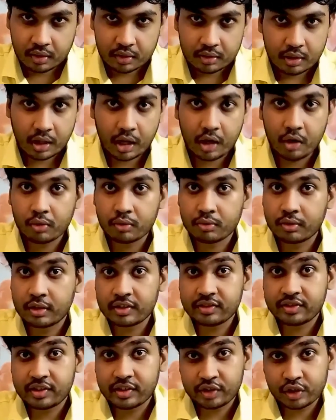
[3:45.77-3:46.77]
Now,
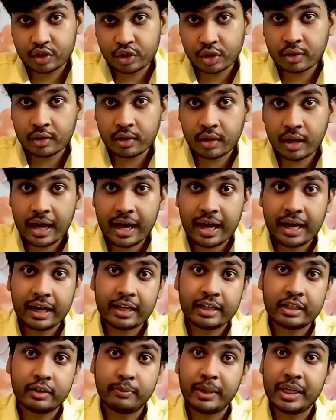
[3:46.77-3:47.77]
this decision
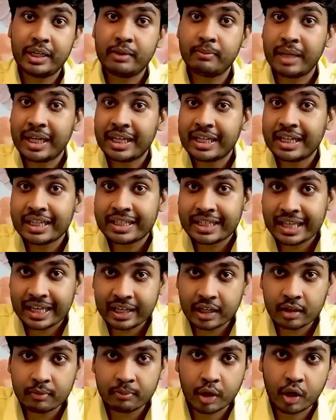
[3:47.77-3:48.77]
had been mainly
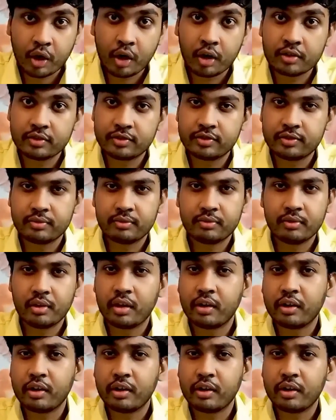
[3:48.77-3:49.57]
taken because the